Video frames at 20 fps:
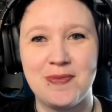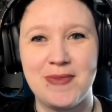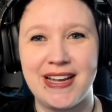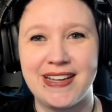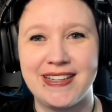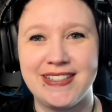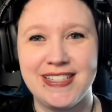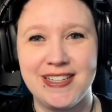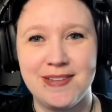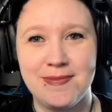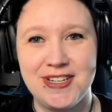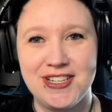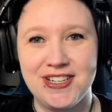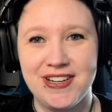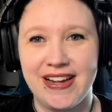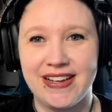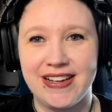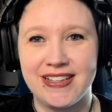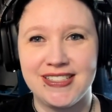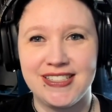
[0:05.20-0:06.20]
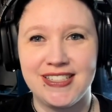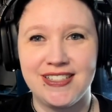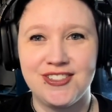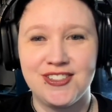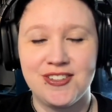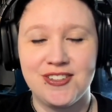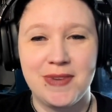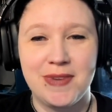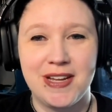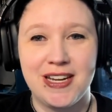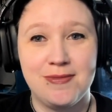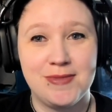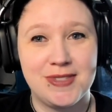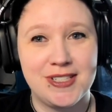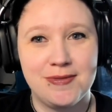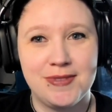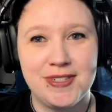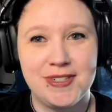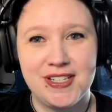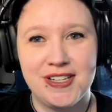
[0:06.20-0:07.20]
back to Imogen X Stitch. My name's
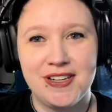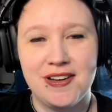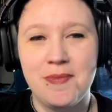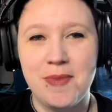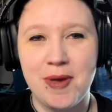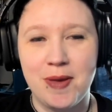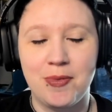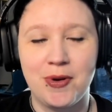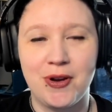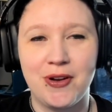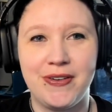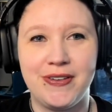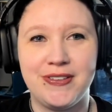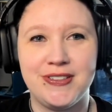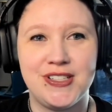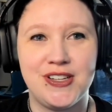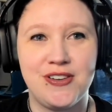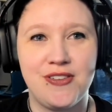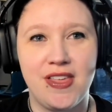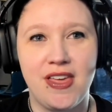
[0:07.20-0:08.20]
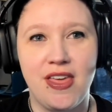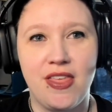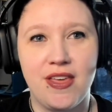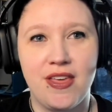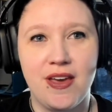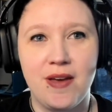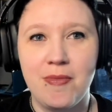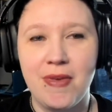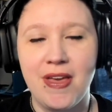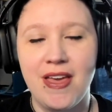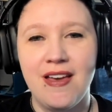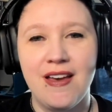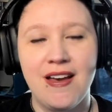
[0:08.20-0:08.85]
Imogen, my pronouns are they, them.